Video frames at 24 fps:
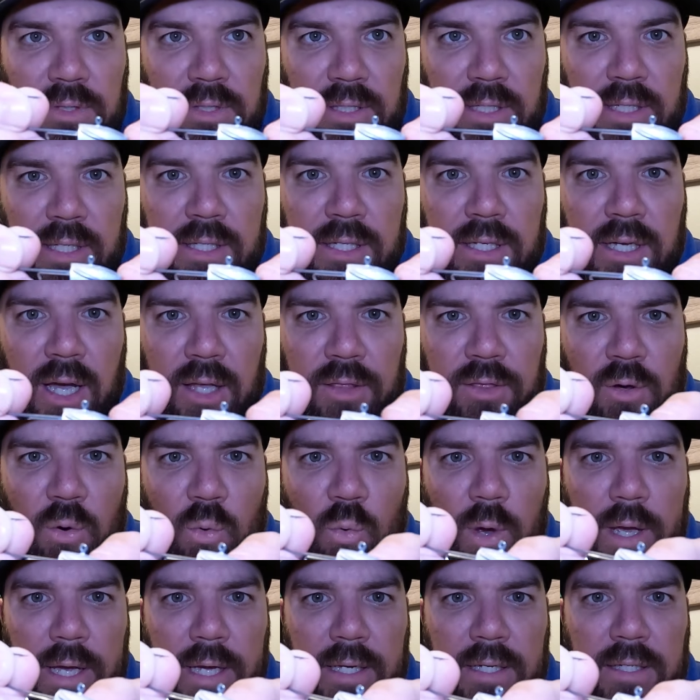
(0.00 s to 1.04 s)
it's got the
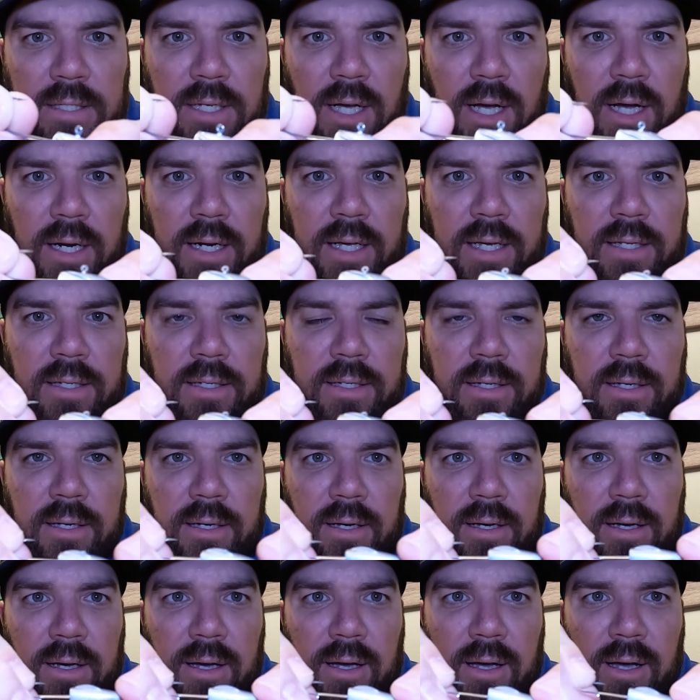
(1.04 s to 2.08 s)
wings on it.
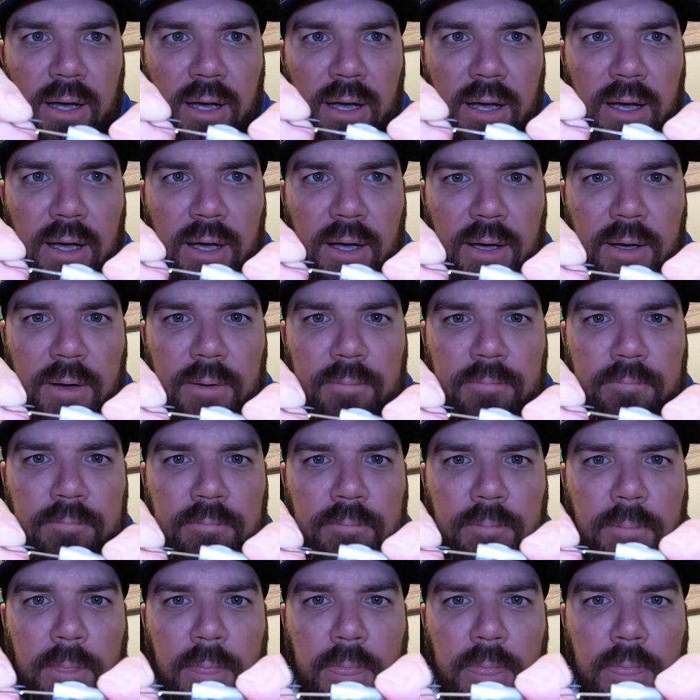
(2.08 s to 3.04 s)
Um,